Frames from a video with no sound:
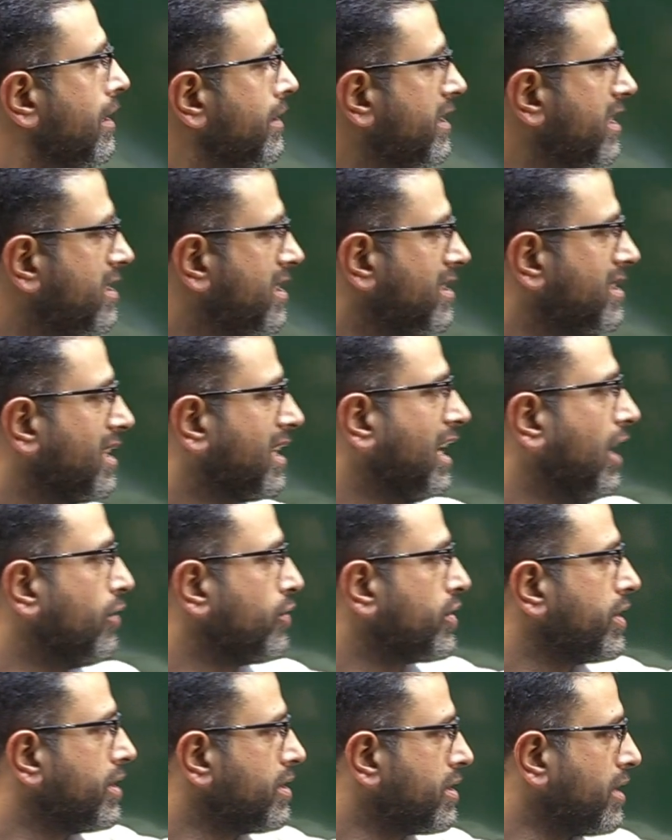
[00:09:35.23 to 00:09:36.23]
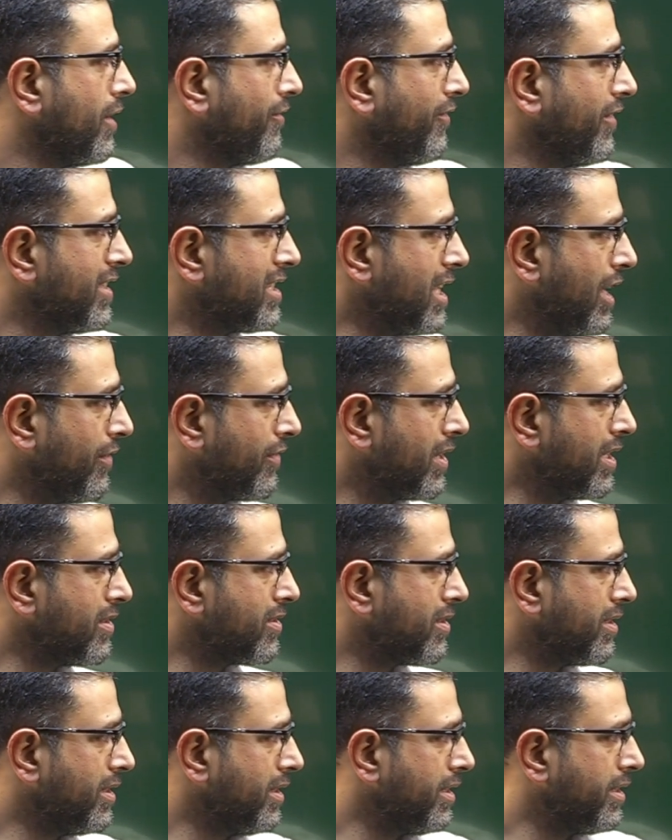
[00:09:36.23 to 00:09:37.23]
This is the Gaussian surface I have
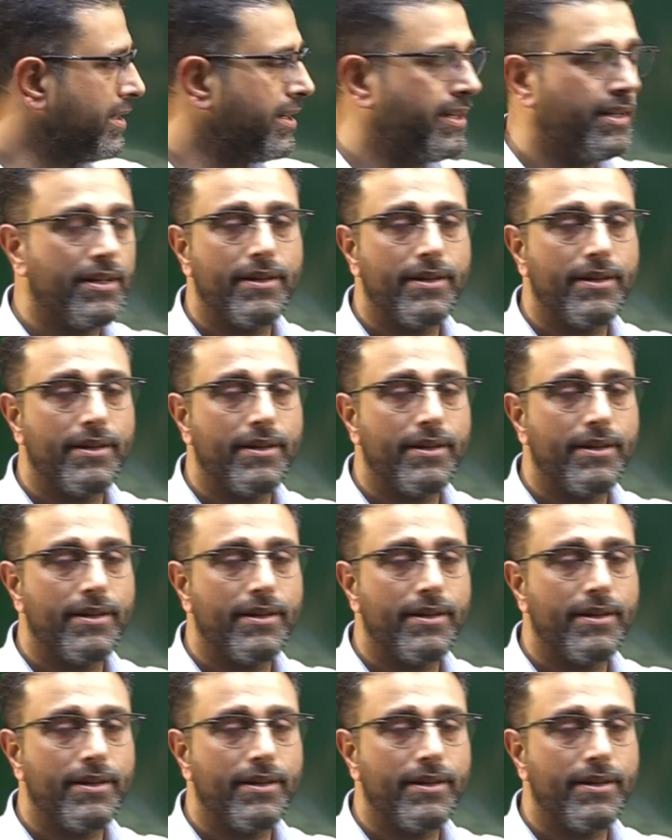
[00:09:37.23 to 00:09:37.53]
considered.